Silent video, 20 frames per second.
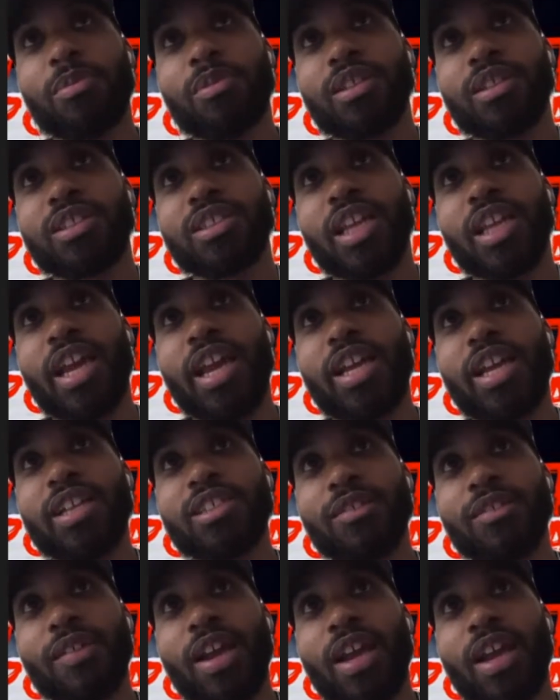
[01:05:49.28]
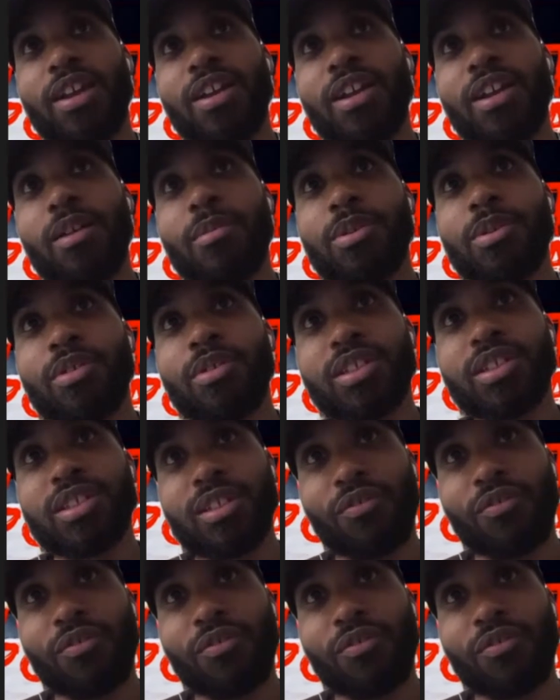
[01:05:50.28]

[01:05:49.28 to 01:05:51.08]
the stands of AEW because for